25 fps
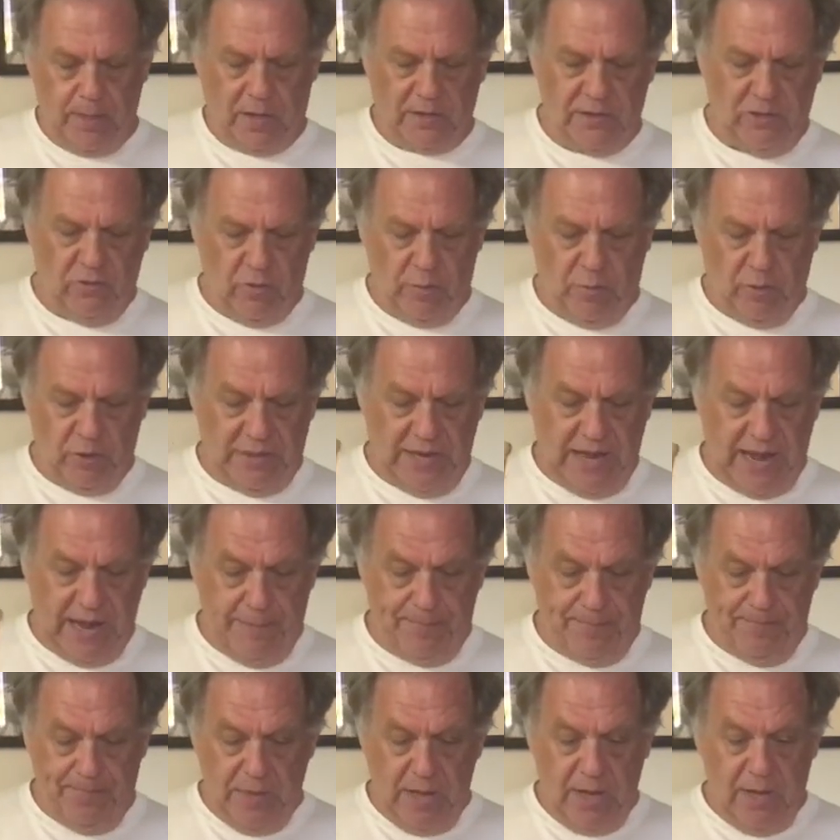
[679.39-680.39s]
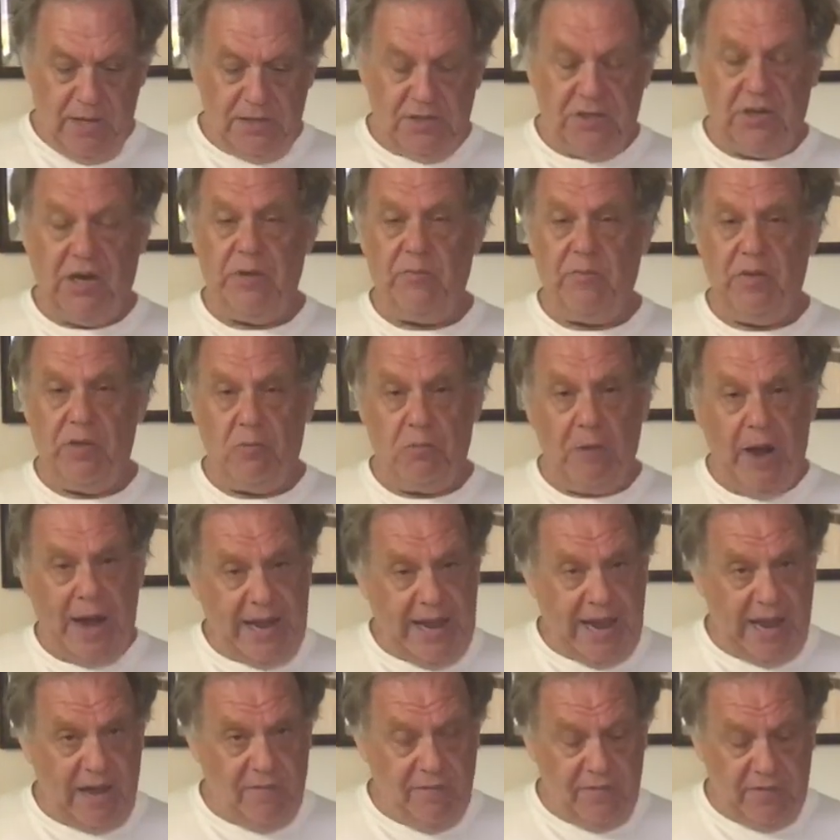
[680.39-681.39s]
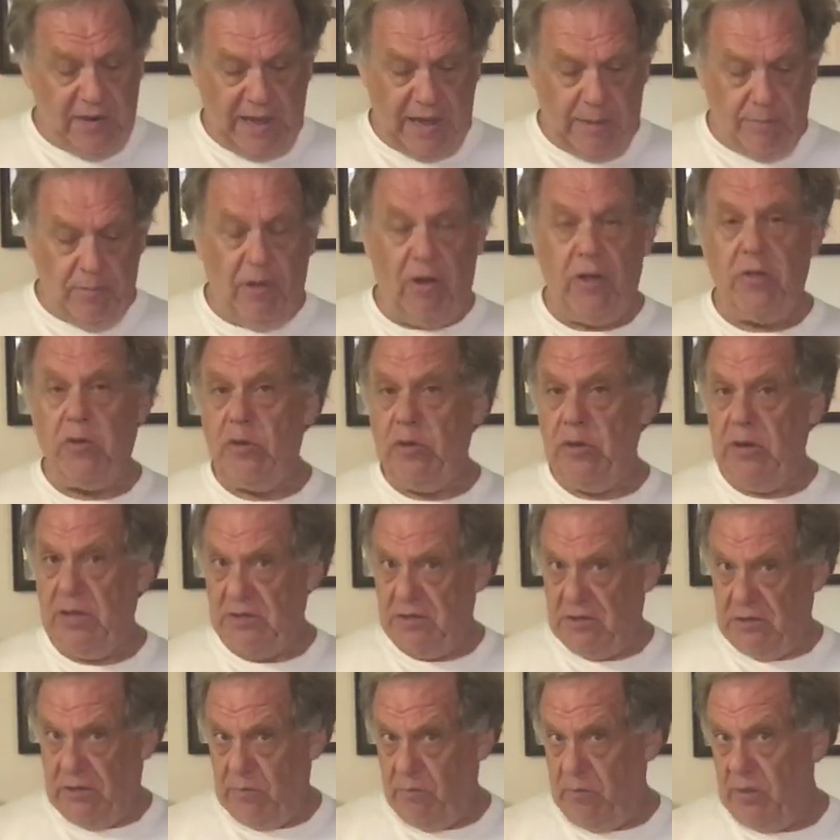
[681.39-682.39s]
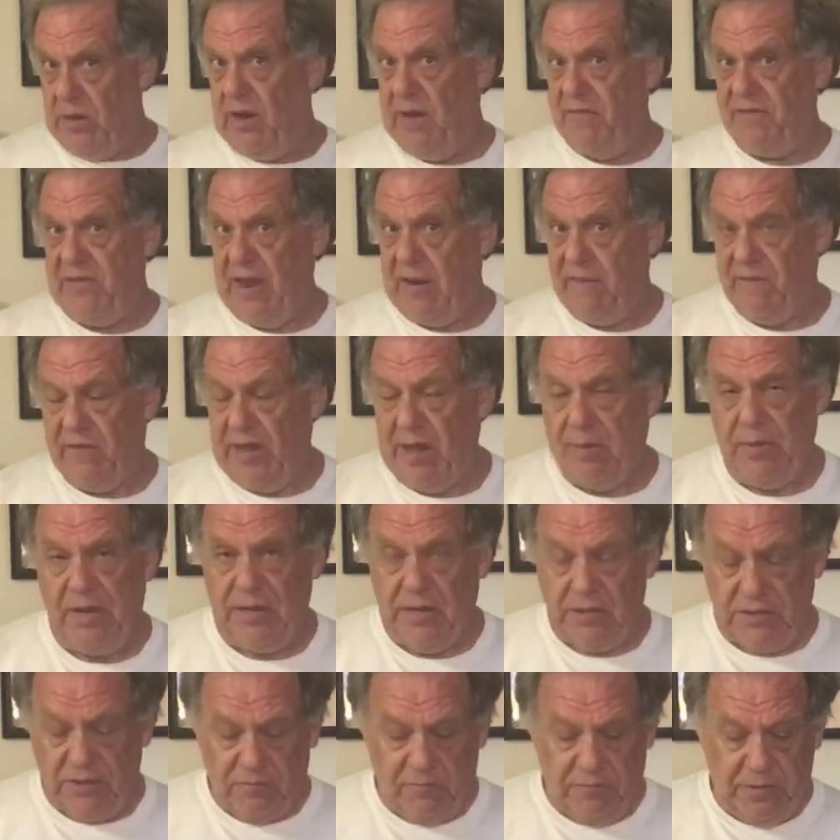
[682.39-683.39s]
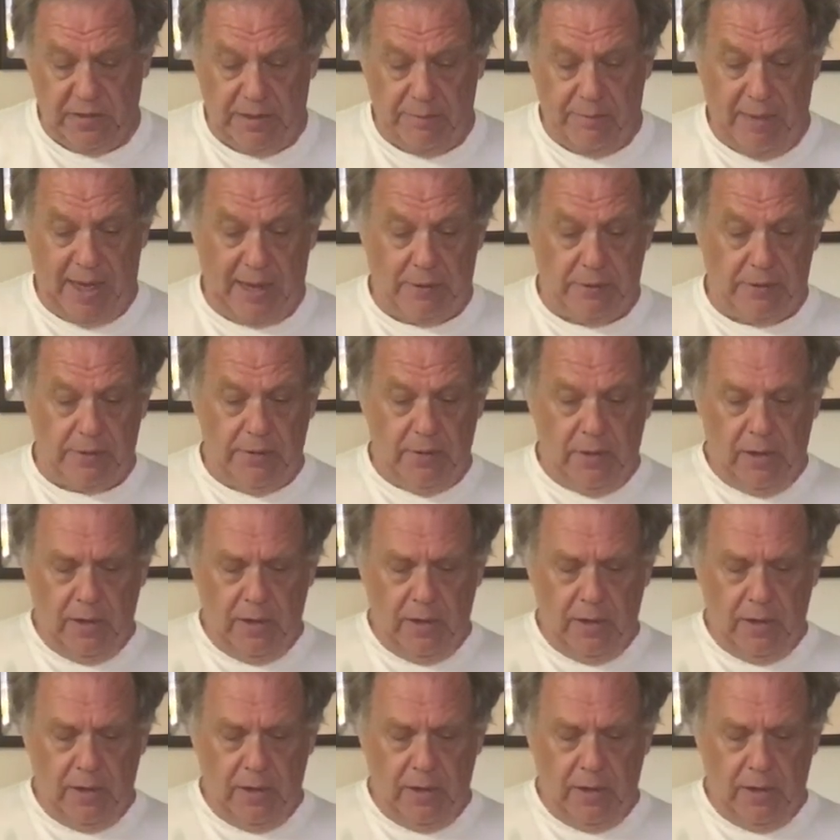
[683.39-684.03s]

So one more time, starting with a right hand flam, although you can start with a left hand flam, it doesn't really matter.